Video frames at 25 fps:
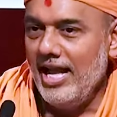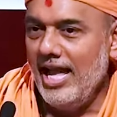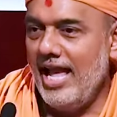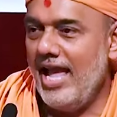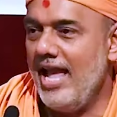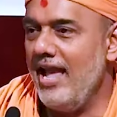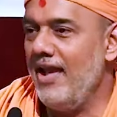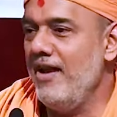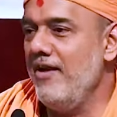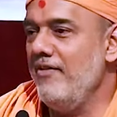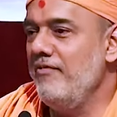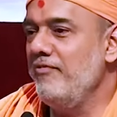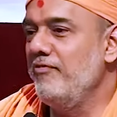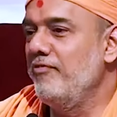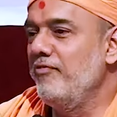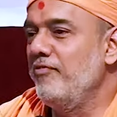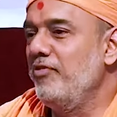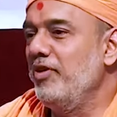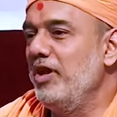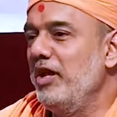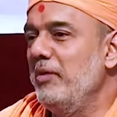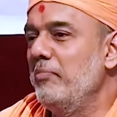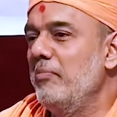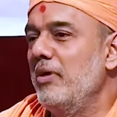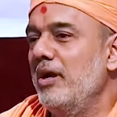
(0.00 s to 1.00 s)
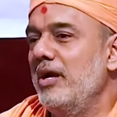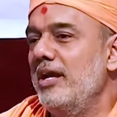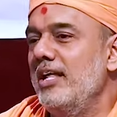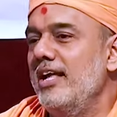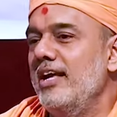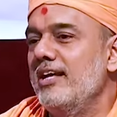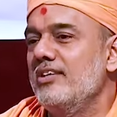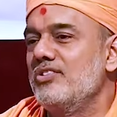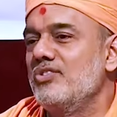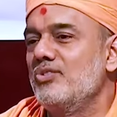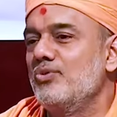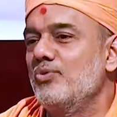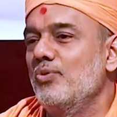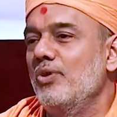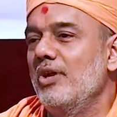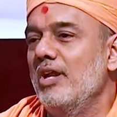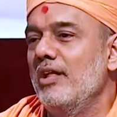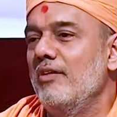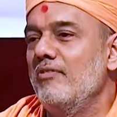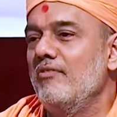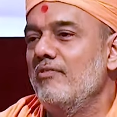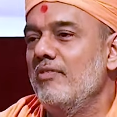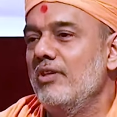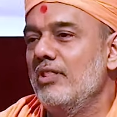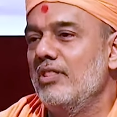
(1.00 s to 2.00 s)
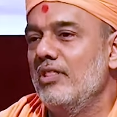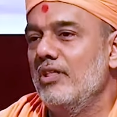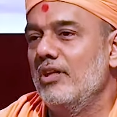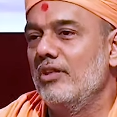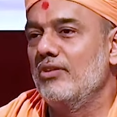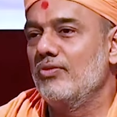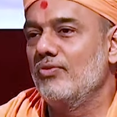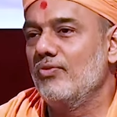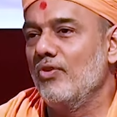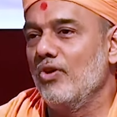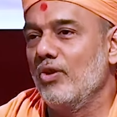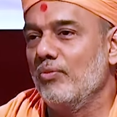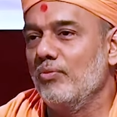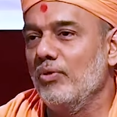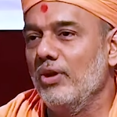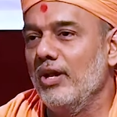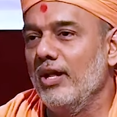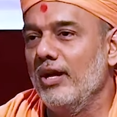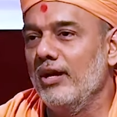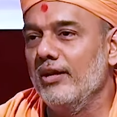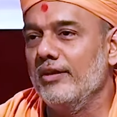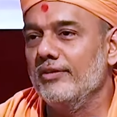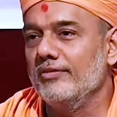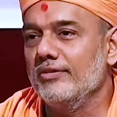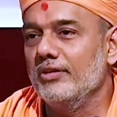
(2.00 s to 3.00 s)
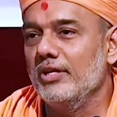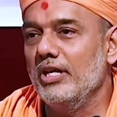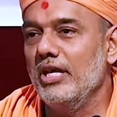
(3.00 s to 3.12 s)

Everybody has to live with this formula.